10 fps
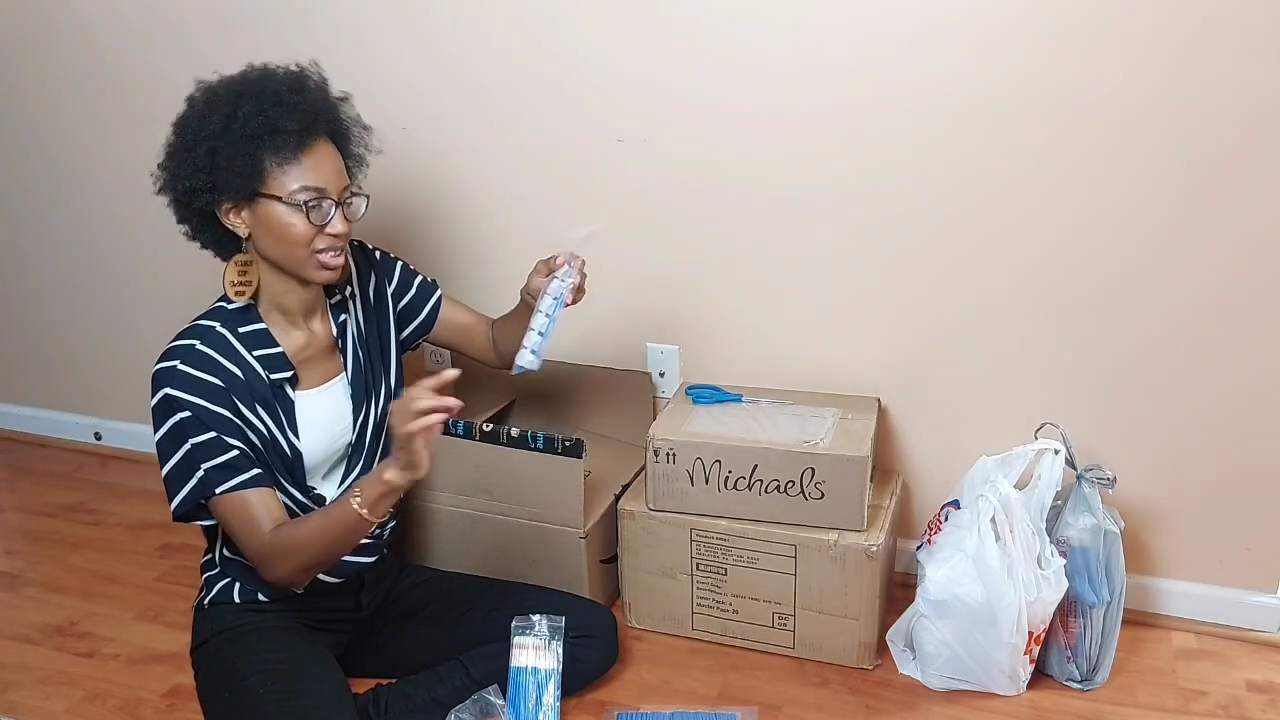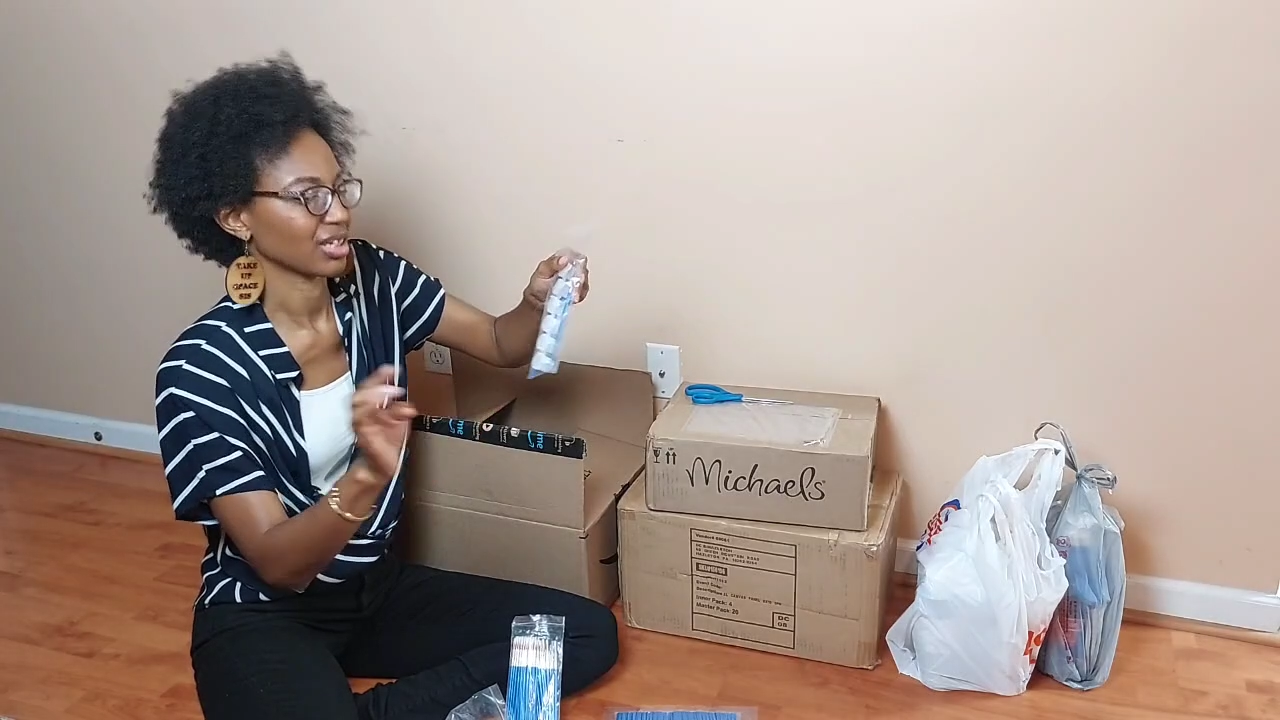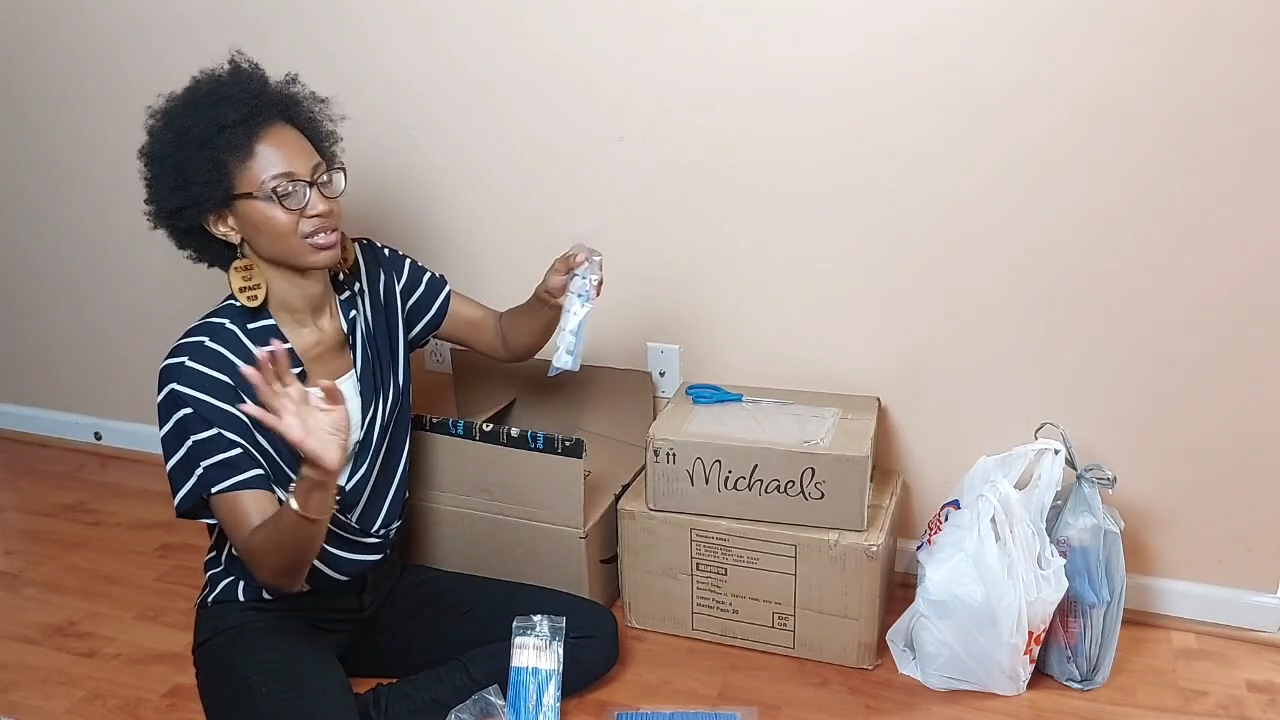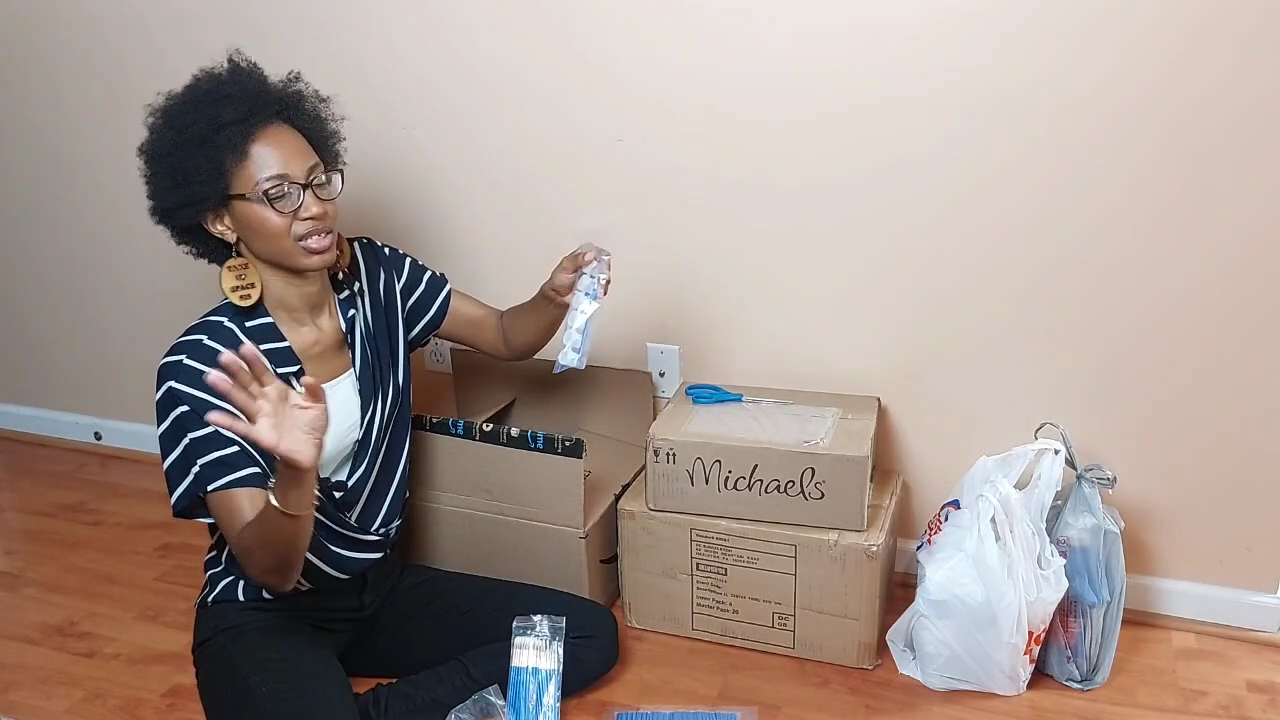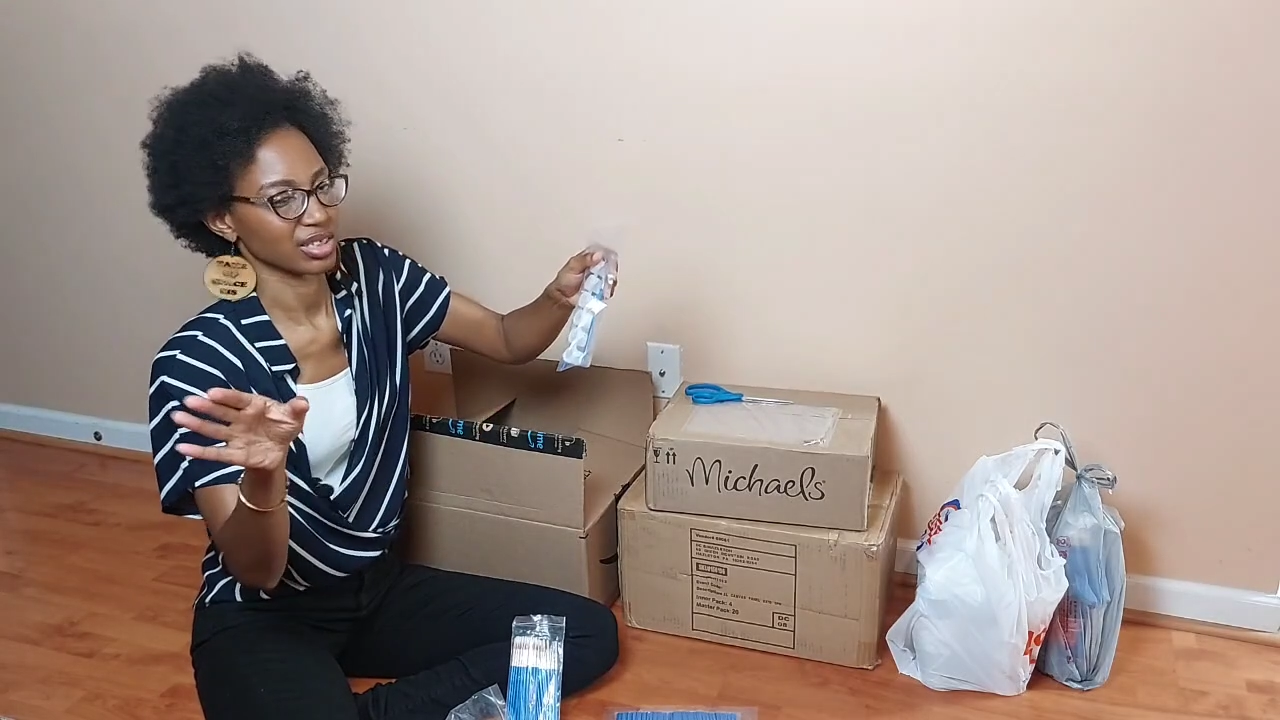and I
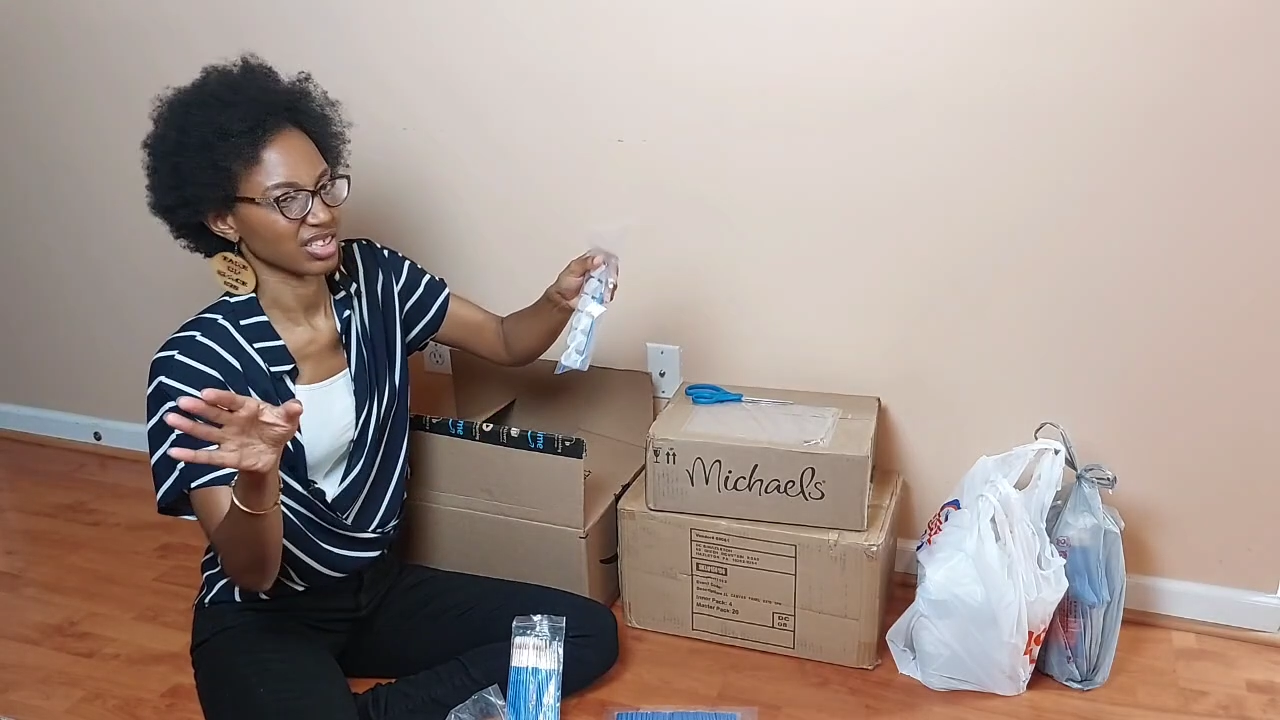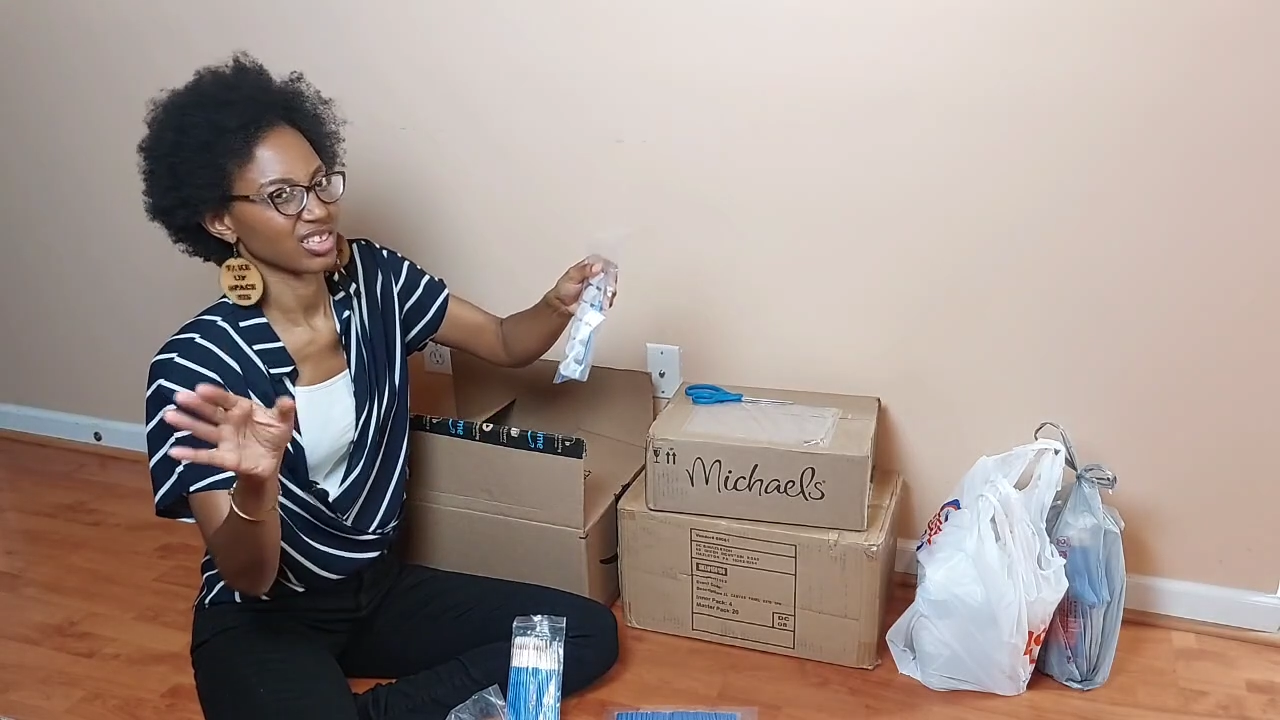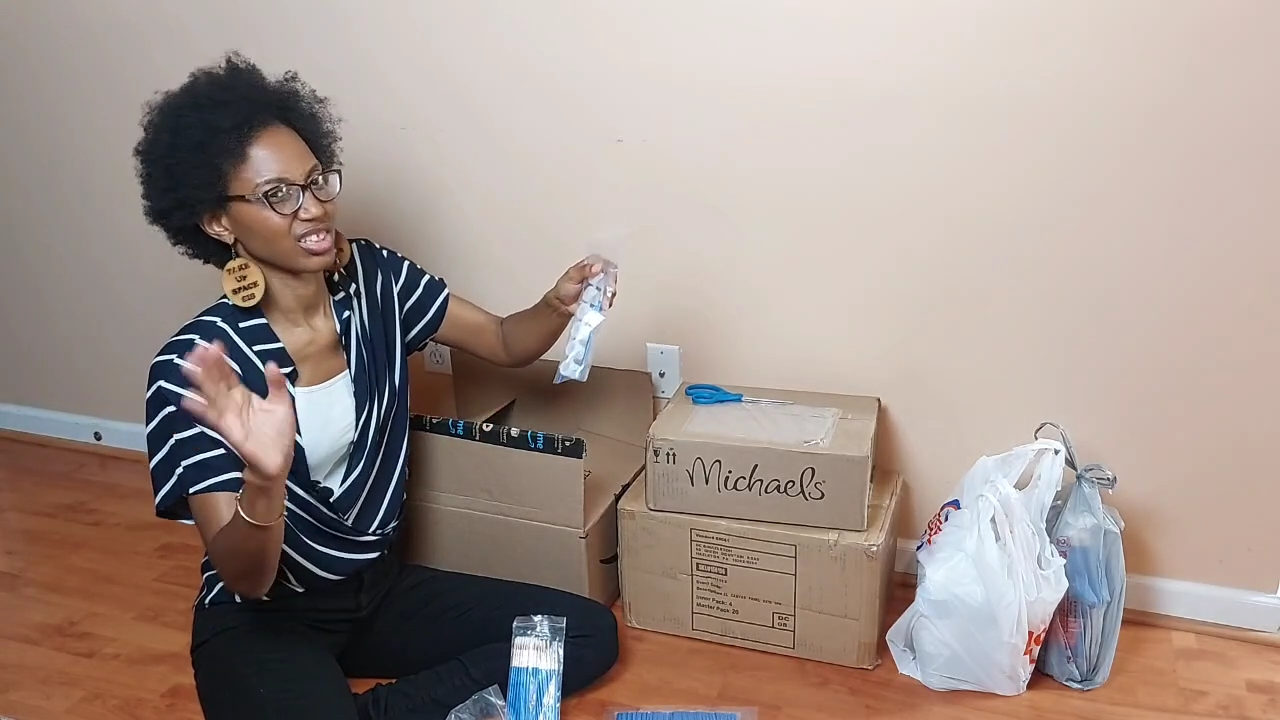was like, no,